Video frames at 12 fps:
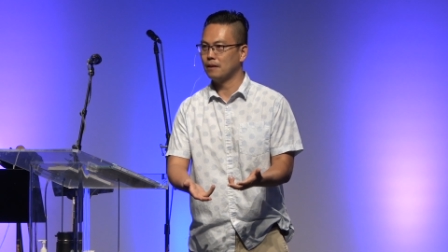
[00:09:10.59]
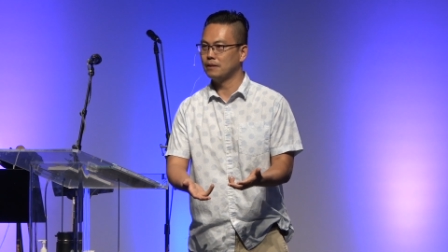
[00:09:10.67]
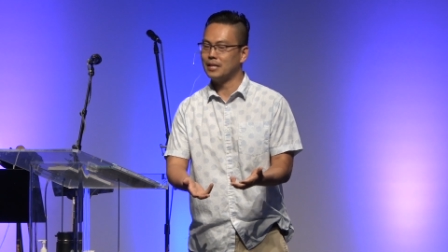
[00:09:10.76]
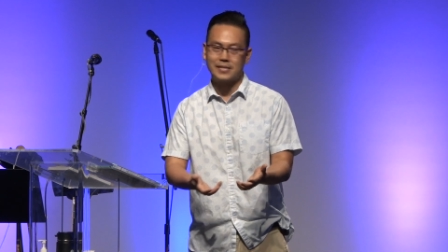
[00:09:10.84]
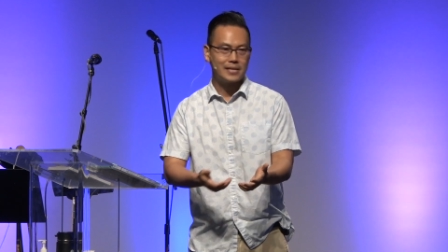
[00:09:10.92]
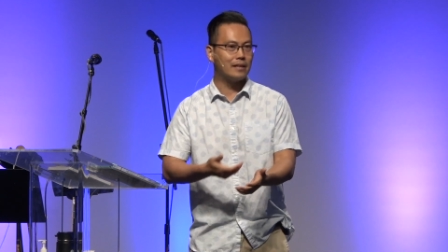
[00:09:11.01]

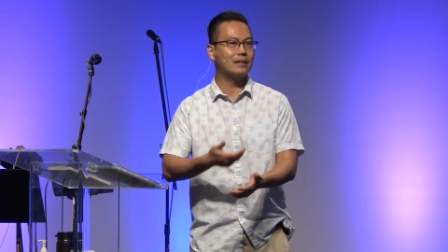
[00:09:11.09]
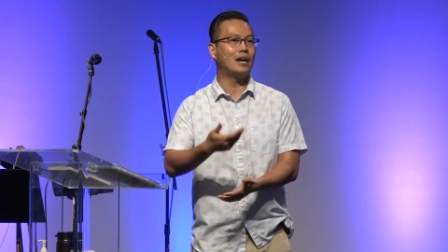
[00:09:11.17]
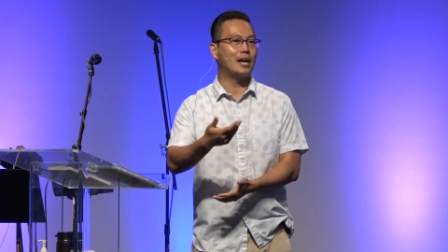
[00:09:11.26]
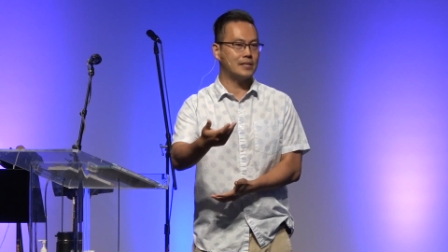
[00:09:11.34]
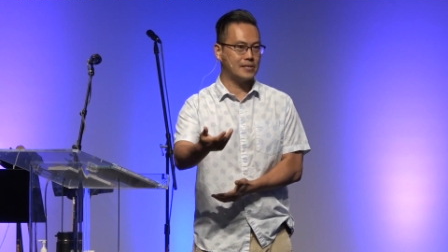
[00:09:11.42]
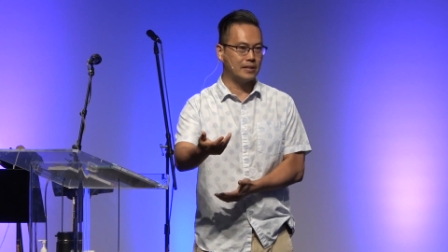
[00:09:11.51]
instead of
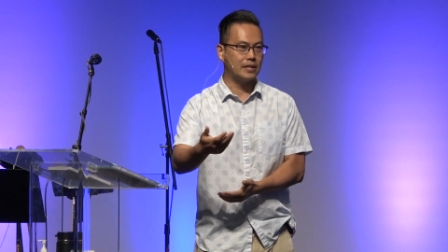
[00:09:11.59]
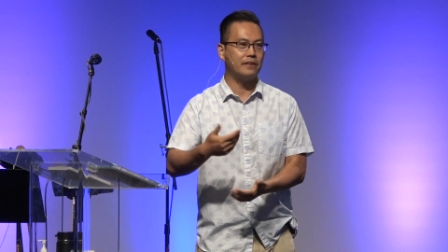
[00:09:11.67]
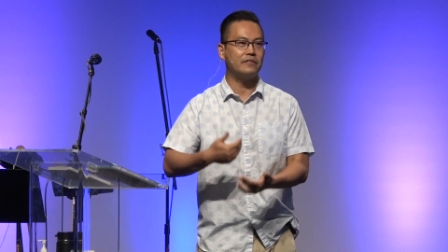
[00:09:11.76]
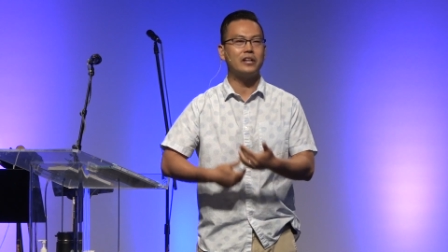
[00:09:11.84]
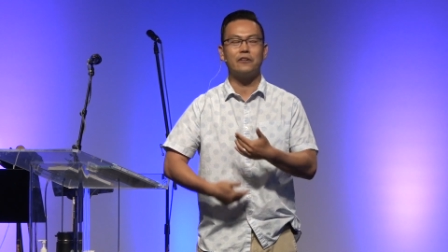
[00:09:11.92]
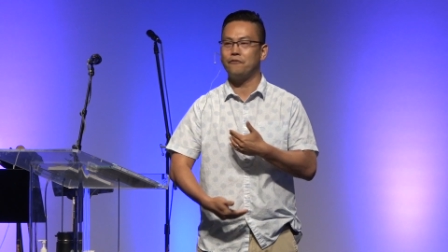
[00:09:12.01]
God centered.
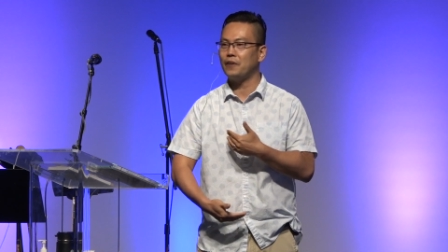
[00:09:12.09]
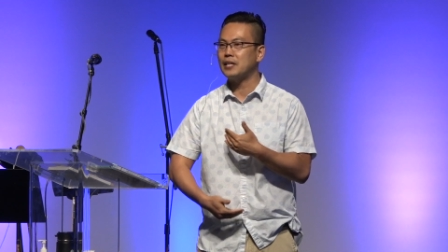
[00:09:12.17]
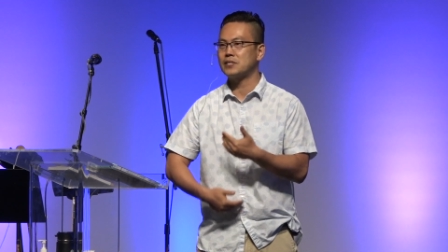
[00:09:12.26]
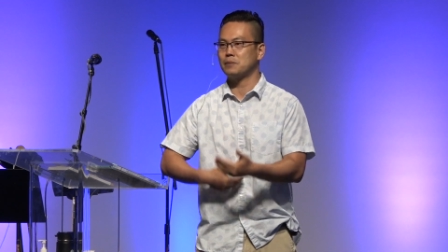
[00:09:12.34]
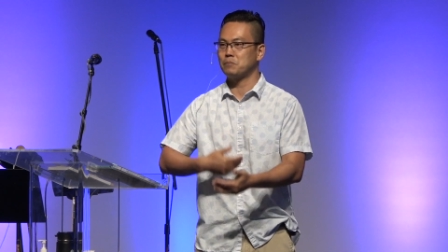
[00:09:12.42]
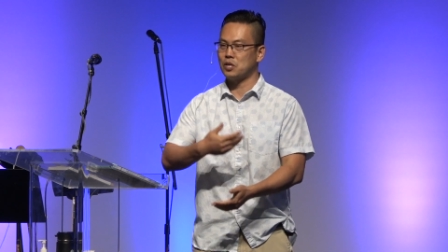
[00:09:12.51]
Even our faith
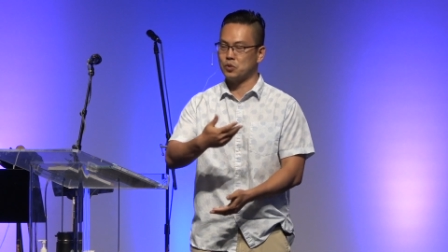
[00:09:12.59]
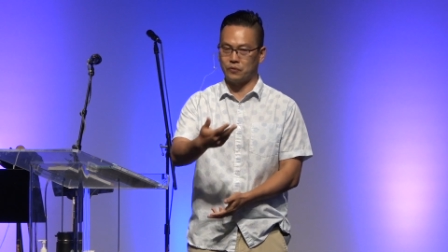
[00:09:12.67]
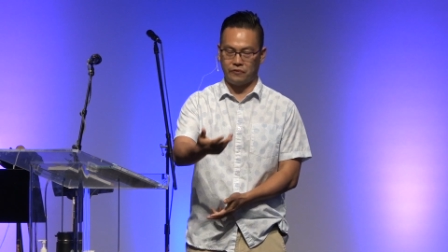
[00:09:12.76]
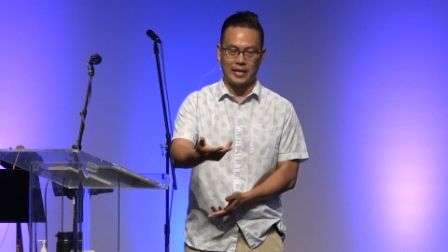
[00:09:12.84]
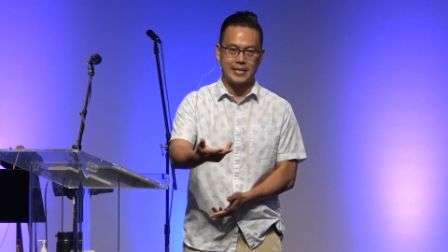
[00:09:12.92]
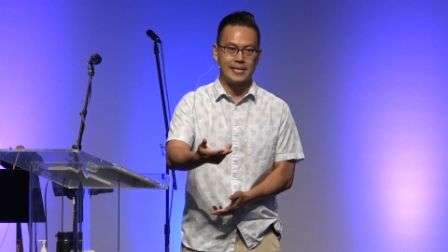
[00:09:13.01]
sometimes
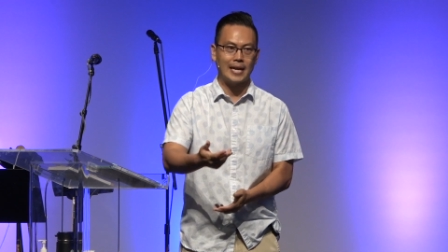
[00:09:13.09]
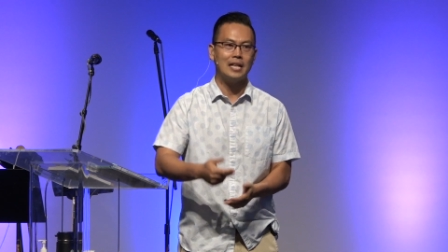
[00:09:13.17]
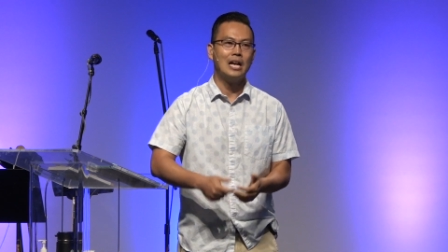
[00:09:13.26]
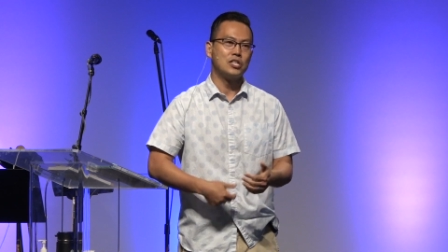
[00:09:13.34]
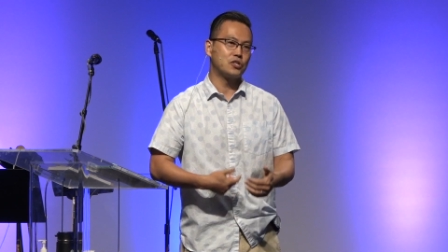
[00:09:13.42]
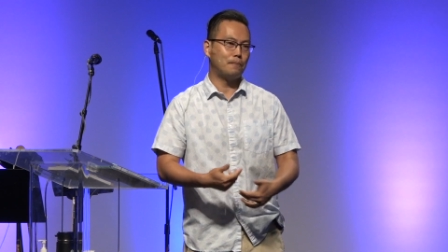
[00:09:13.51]
reflects that.
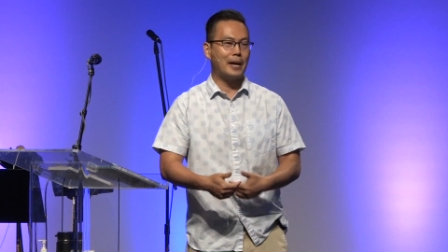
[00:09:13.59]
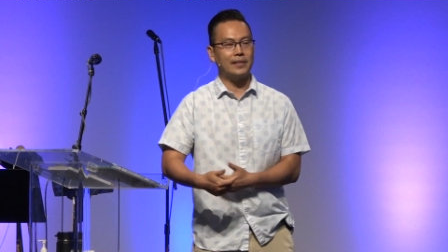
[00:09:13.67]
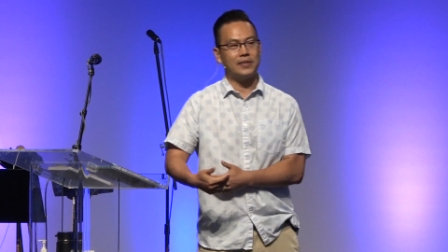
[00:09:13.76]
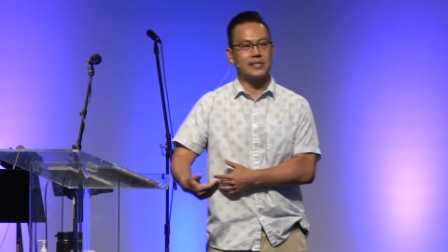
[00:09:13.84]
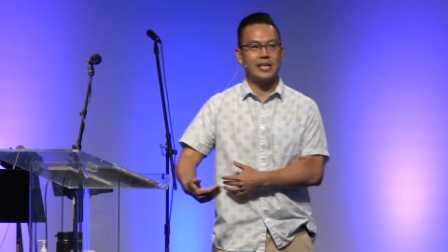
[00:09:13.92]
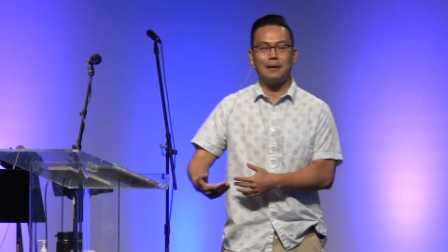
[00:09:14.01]
So bad
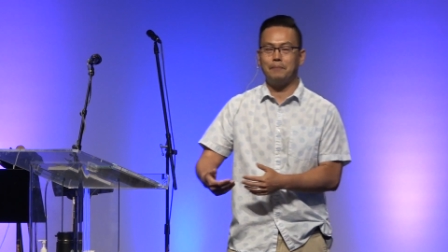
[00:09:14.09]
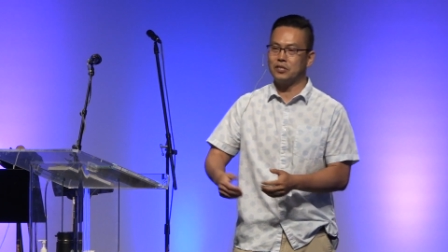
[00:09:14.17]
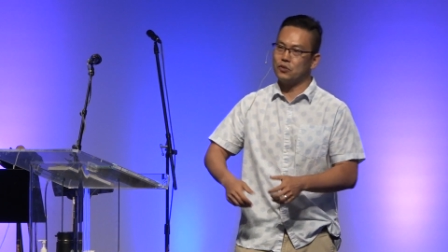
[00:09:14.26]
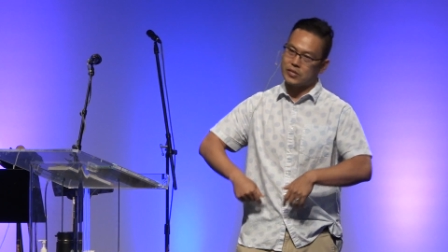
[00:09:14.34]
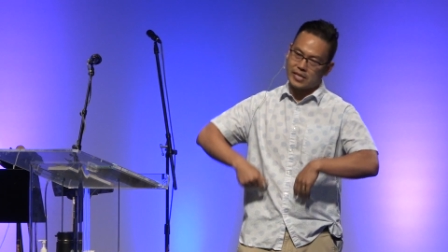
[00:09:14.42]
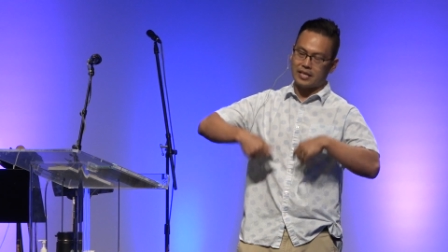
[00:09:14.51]
things happen
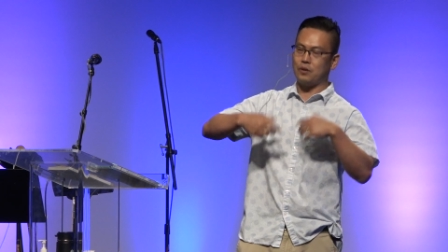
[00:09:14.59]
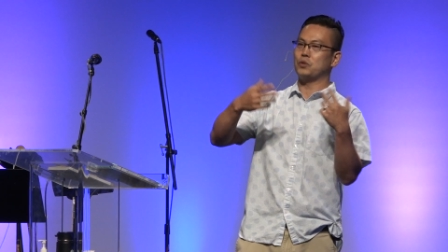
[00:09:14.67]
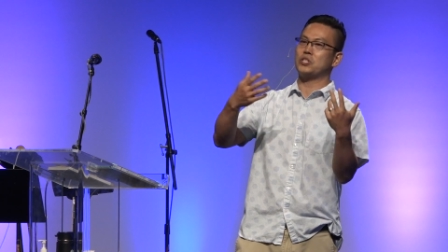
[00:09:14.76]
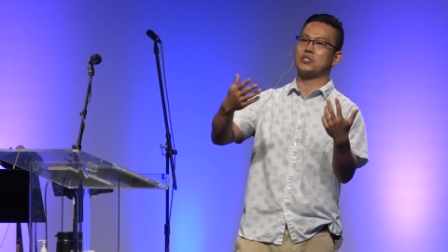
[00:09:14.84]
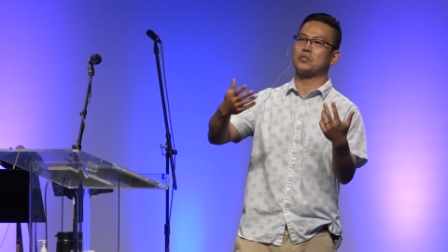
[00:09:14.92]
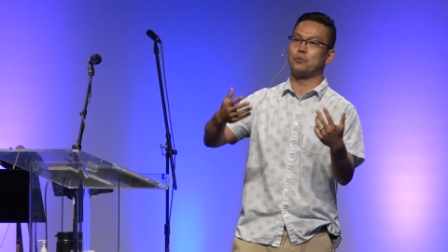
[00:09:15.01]
to us, and then we
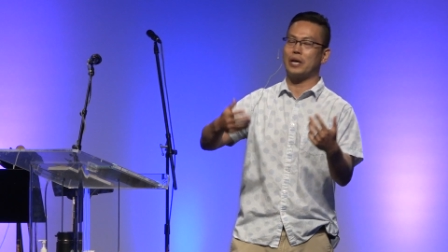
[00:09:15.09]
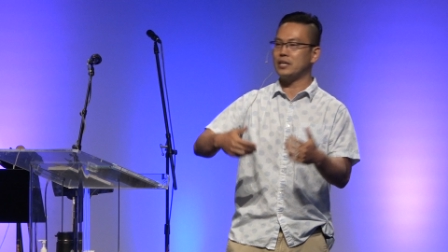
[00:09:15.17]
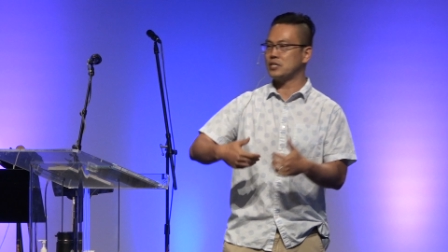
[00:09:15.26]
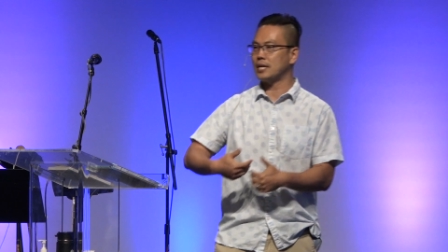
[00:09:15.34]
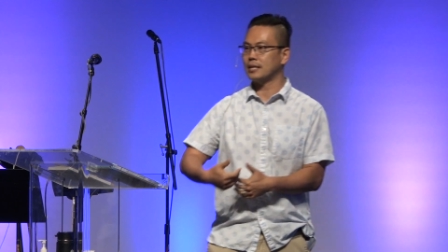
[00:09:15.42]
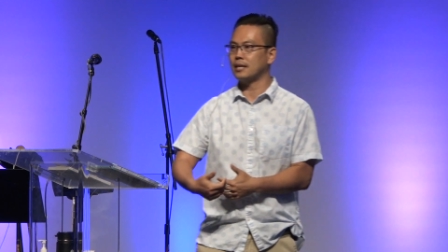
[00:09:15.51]
just
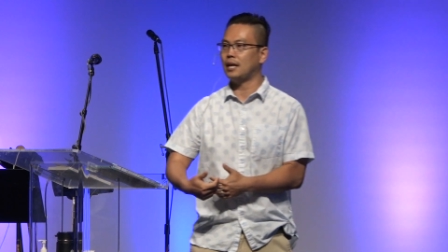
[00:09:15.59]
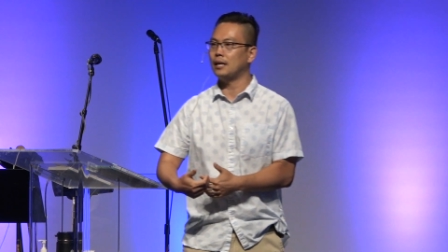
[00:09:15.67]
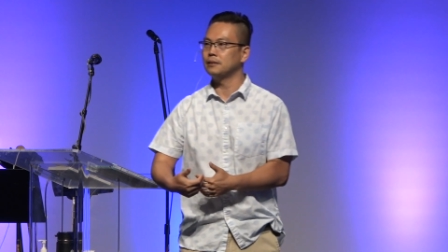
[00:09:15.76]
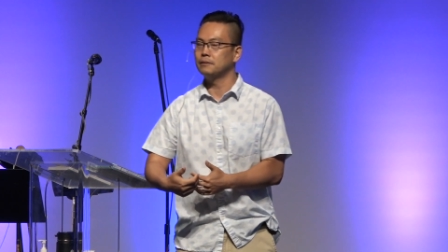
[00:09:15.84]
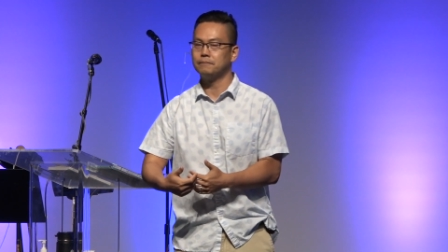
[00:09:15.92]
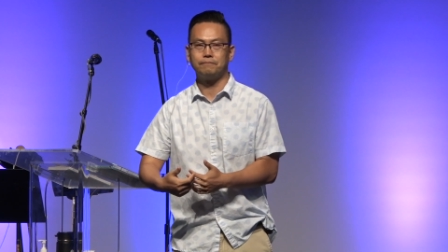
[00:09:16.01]
rage at
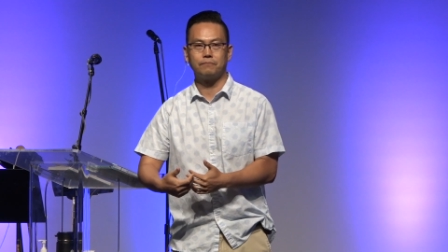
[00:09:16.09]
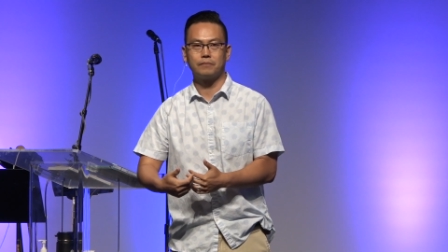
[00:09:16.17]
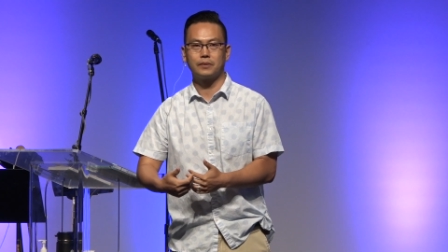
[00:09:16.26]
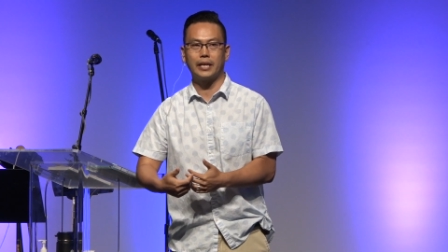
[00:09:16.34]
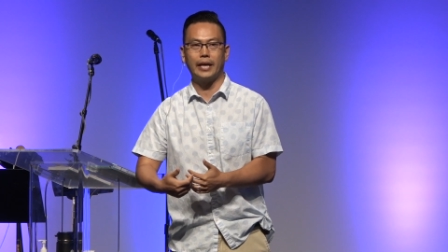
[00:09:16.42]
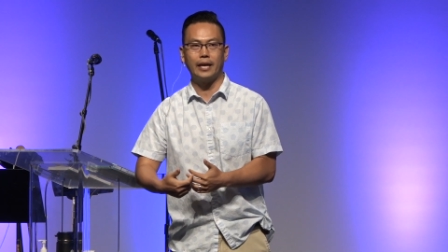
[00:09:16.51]
God,
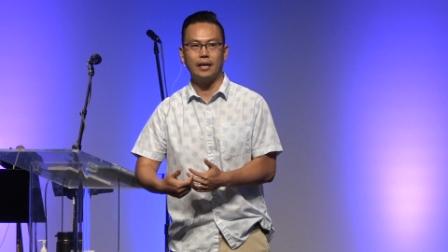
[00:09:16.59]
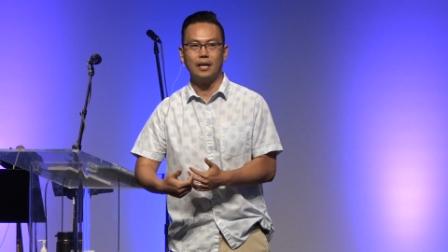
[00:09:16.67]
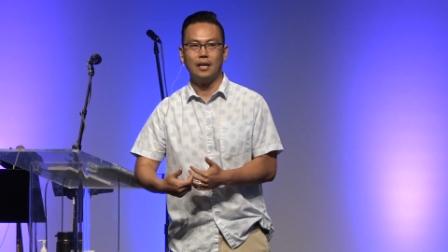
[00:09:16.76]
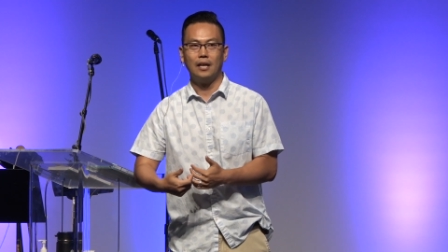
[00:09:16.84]
okay?